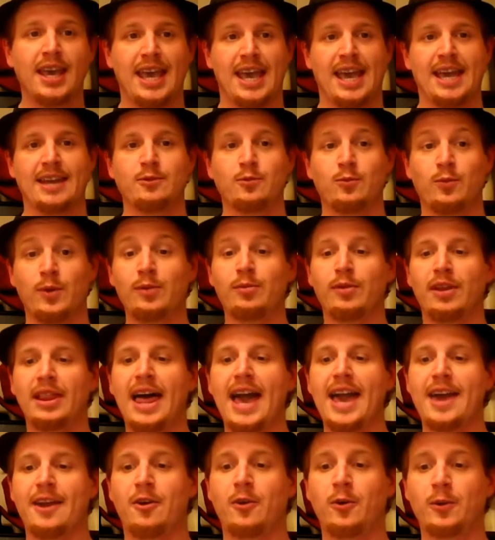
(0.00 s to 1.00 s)
and we
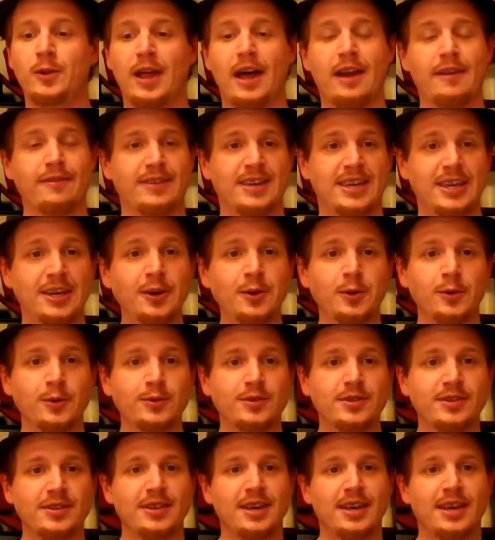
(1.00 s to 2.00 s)
rely on a whole lot of
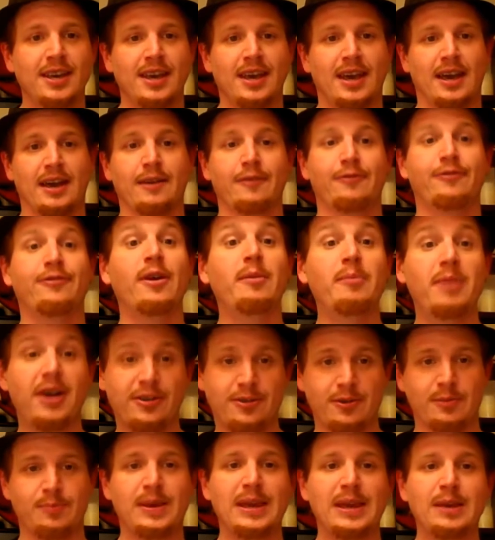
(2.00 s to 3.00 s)
cues uh, from
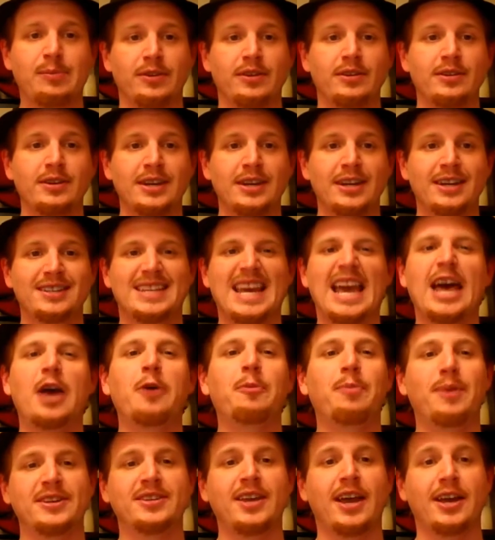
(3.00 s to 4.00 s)
other people to
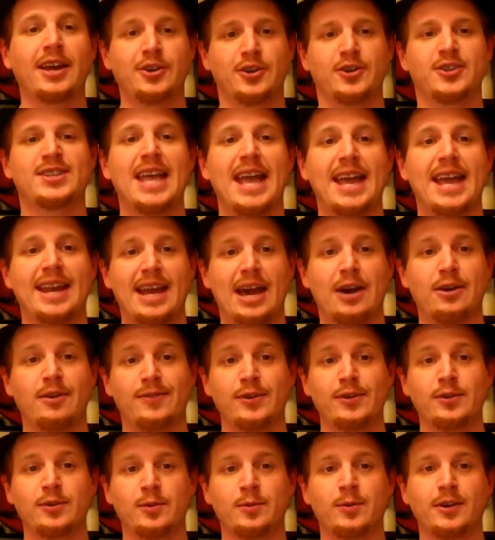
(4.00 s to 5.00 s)
help us understand how to
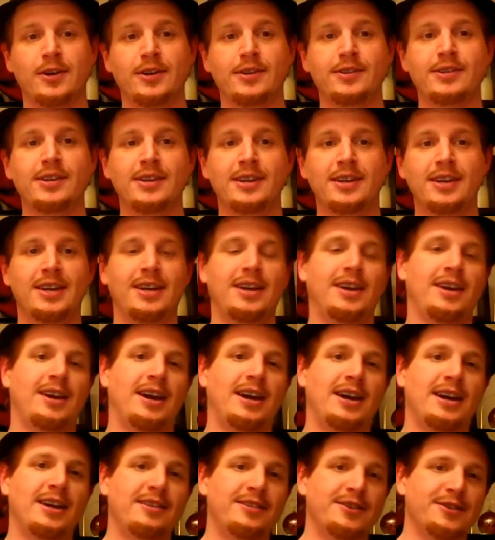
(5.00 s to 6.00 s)
view the world.
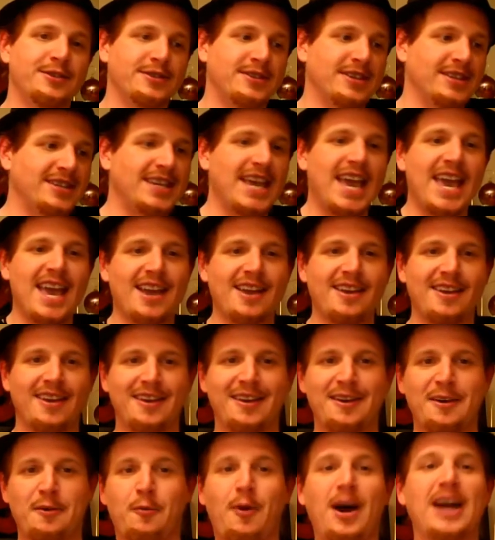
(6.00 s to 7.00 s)
Uh, there's the saying,
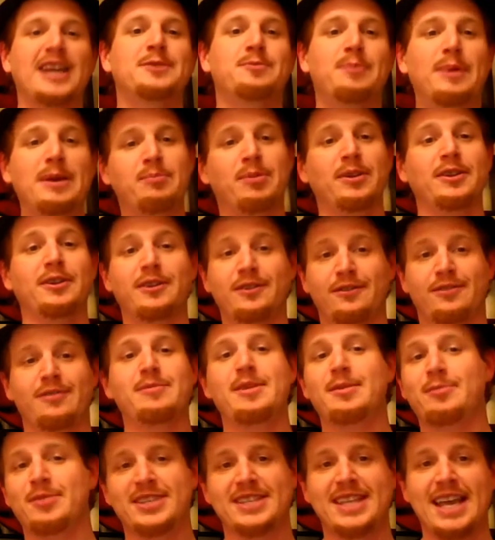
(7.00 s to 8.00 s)
wise people learn from
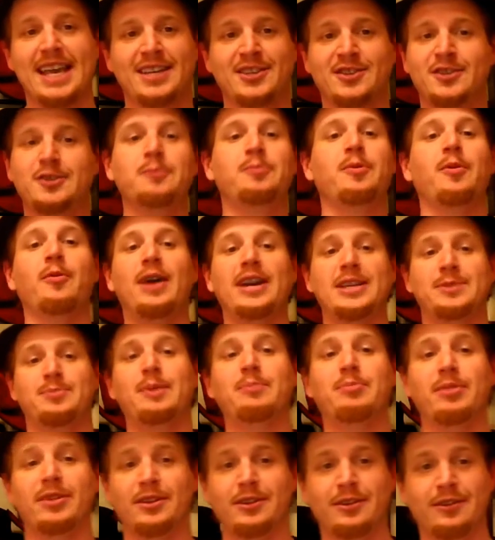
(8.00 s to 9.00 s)
their mistakes, super wise
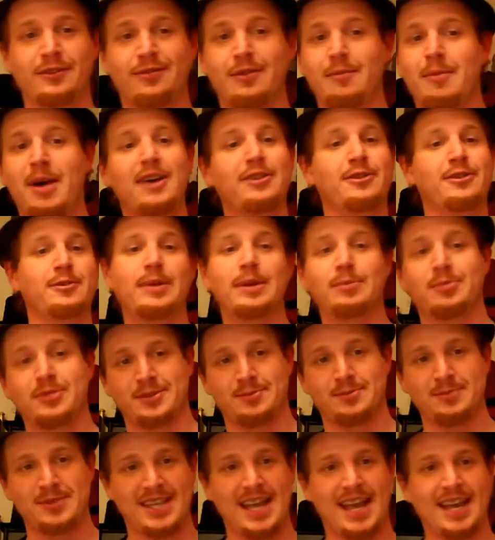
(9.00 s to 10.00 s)
people learn from other
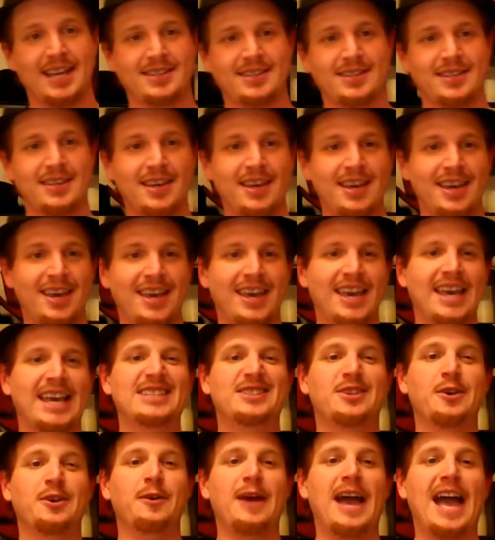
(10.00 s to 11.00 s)
people's mistakes.
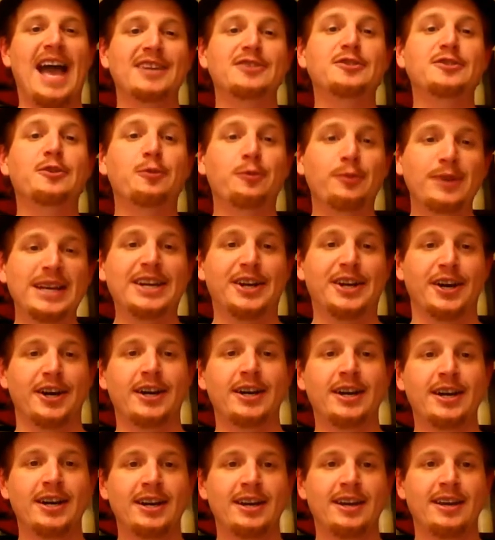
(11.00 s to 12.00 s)
And so as a reader,